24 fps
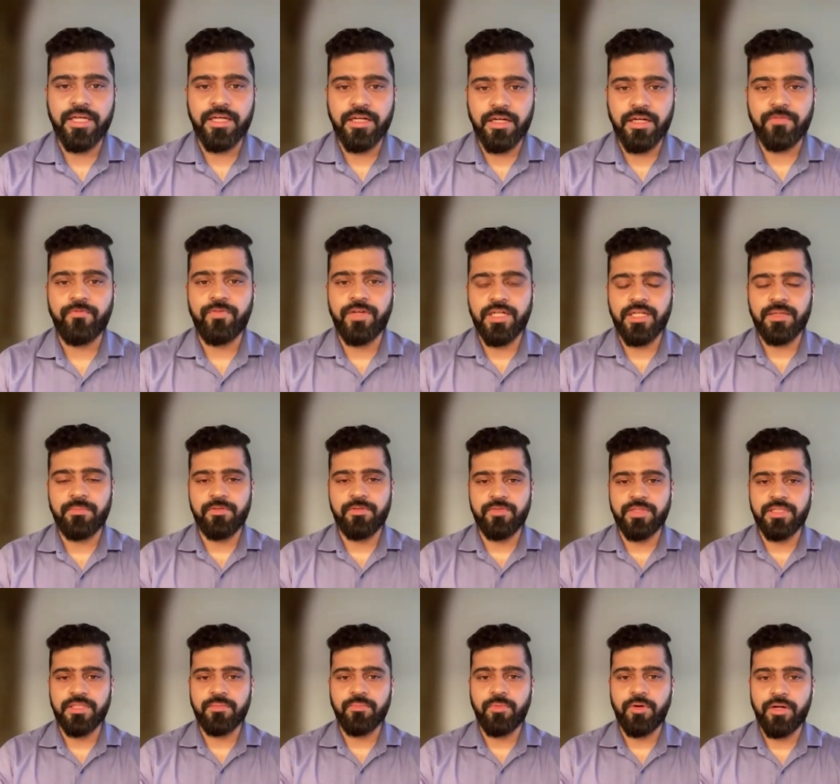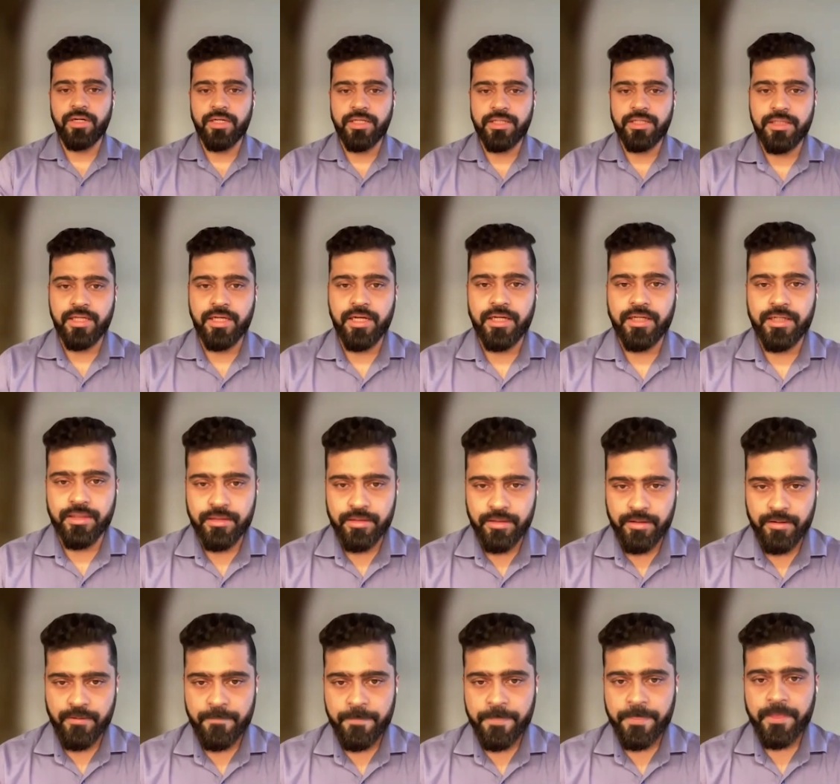They're comfortable with the body they are in.